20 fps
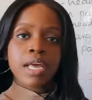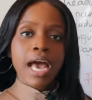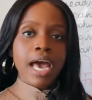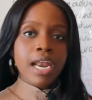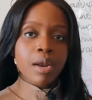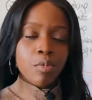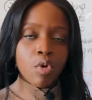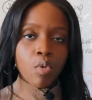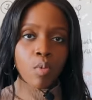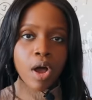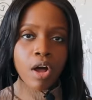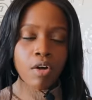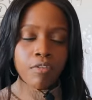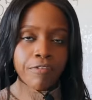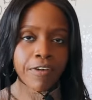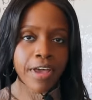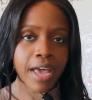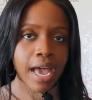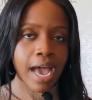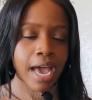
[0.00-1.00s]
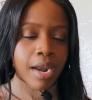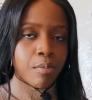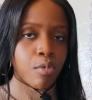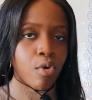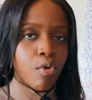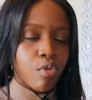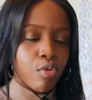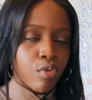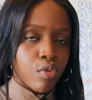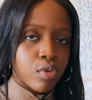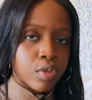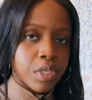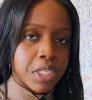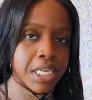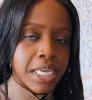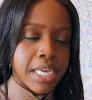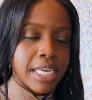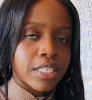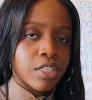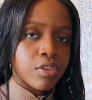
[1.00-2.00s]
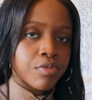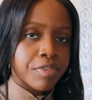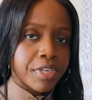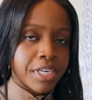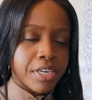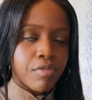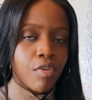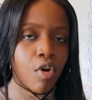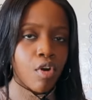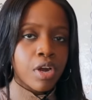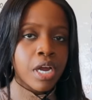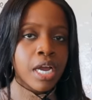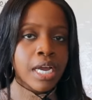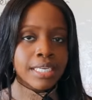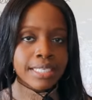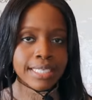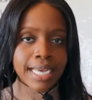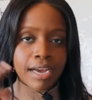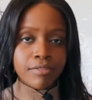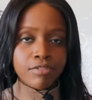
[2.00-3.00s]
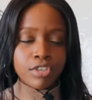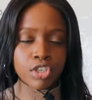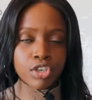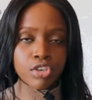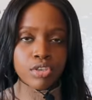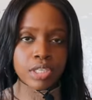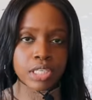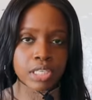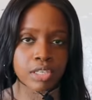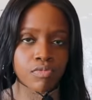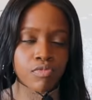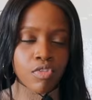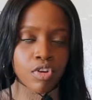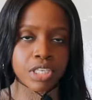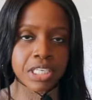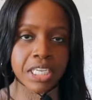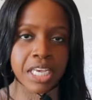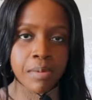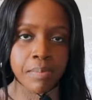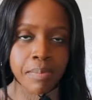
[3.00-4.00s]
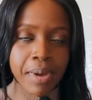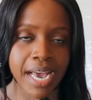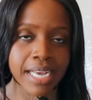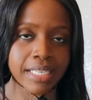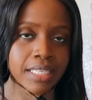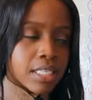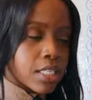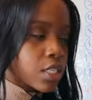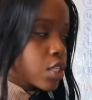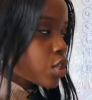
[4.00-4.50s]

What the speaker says: animal welfare, animal cruelty, is it really wrong to have zoos? Is it wrong to keep pets and